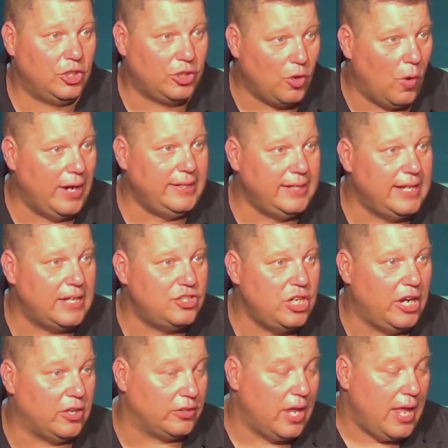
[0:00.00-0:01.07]
you're going to get
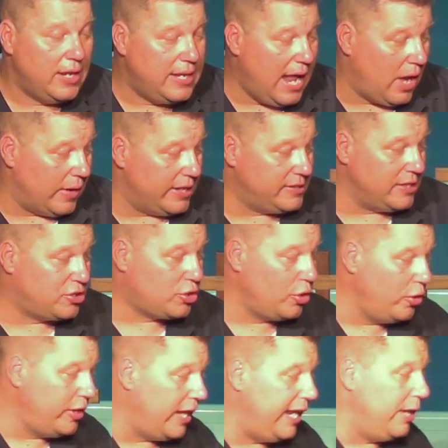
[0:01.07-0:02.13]
jailed. Now, is it
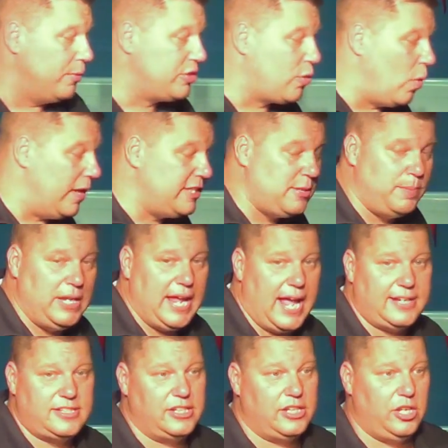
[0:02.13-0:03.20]
true that he was going to be
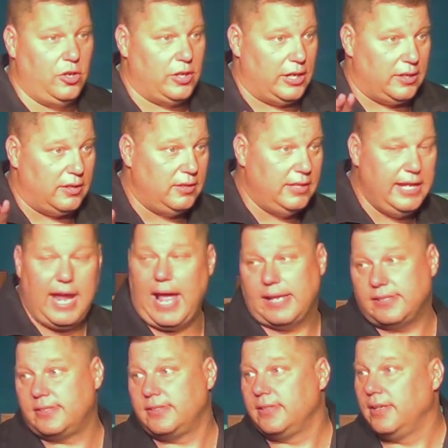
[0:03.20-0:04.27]
executed?
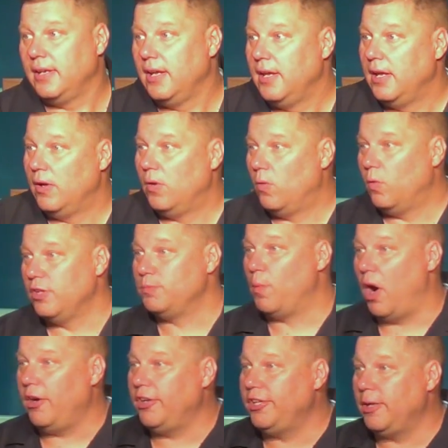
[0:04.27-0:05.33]
Yes. Was
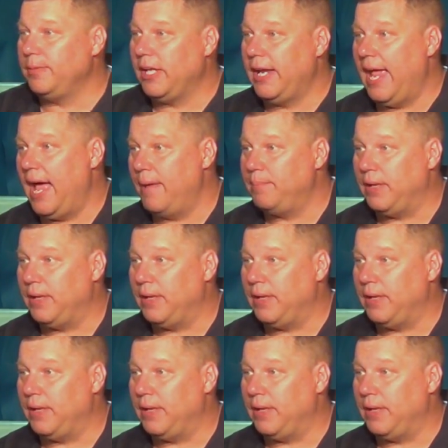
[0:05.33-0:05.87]
martyrdom going to